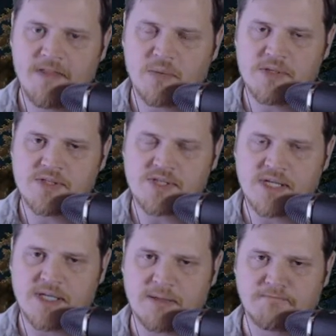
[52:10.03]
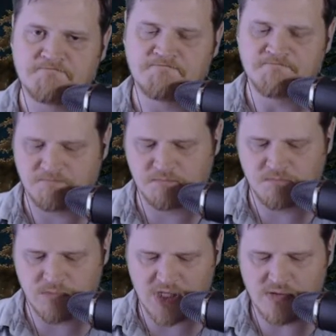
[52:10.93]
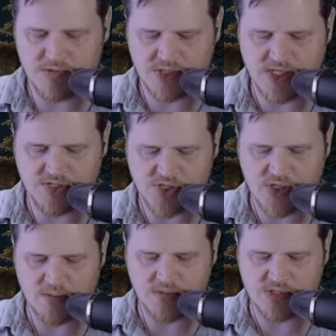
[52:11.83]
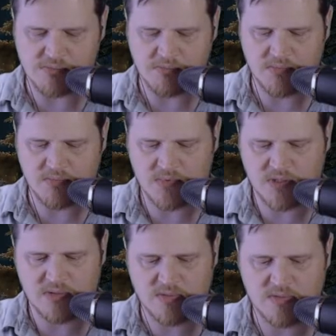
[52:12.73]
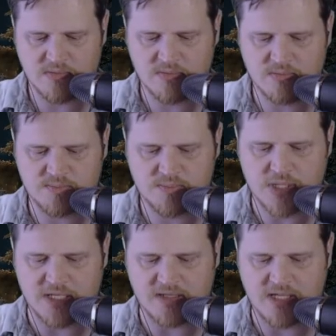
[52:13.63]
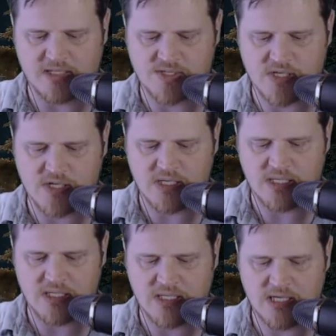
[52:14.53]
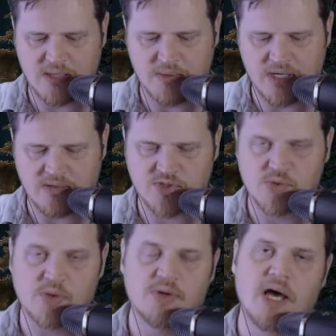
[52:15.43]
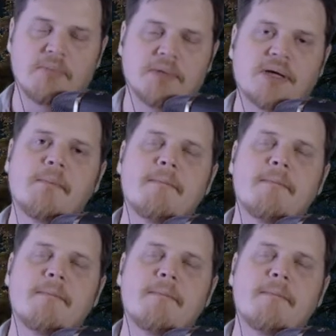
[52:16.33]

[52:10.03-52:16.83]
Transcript: There was a Star Wars product that I saw when I was growing up.